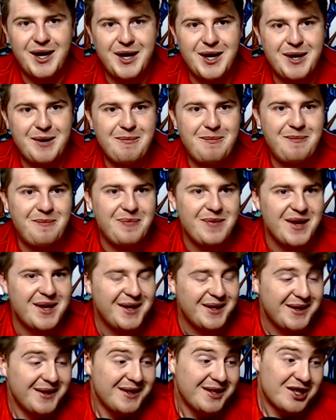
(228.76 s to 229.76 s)
that.
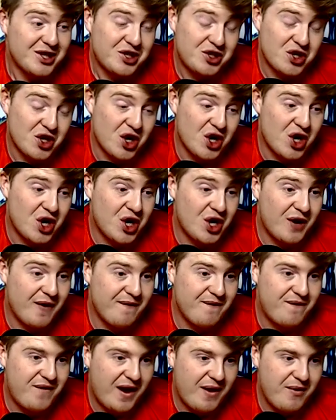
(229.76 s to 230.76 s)

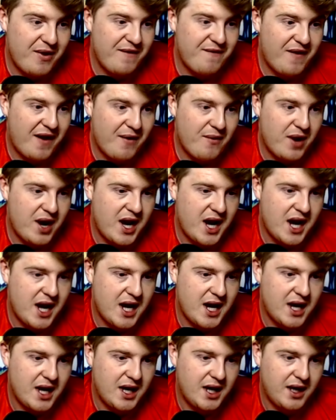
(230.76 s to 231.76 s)
So, very,
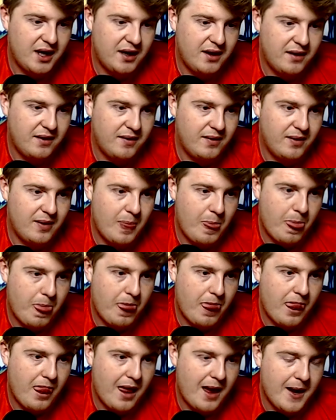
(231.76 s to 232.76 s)
very,
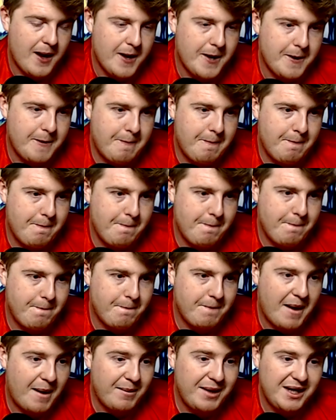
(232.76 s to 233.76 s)

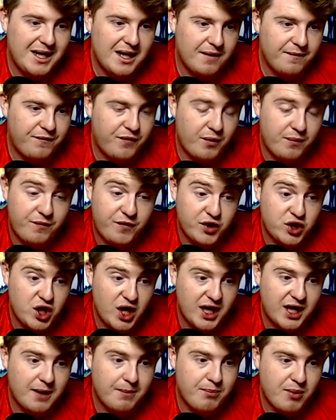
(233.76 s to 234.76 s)
for
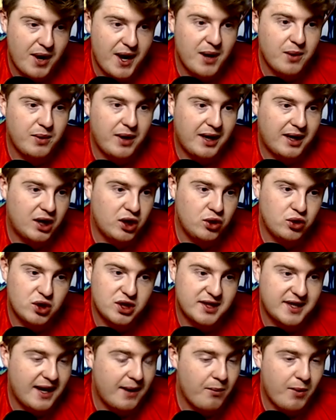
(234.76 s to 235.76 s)
Jacob Brown, I can
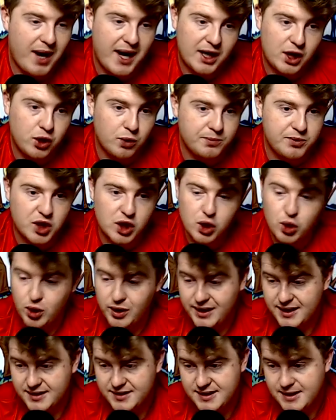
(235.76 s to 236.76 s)
understand why clubs are
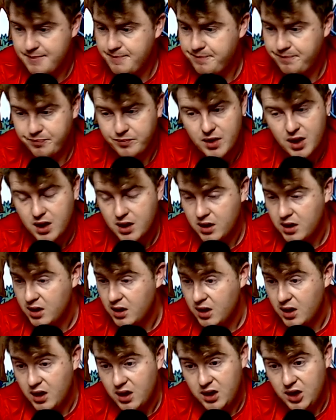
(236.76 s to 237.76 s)
looking at him.
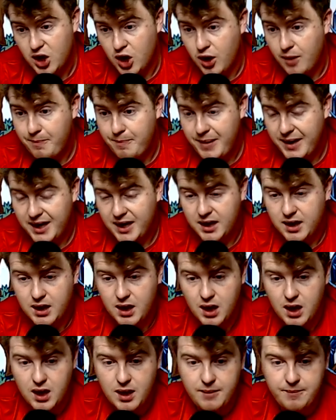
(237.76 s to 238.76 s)
You know,
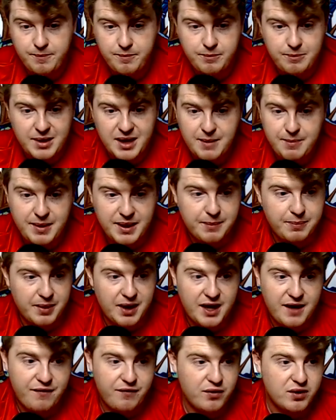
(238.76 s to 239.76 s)
been a big
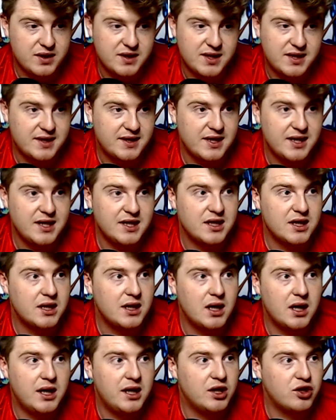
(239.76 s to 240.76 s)
player for us this
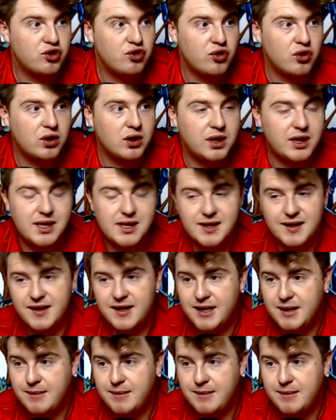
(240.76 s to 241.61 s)
season in a struggling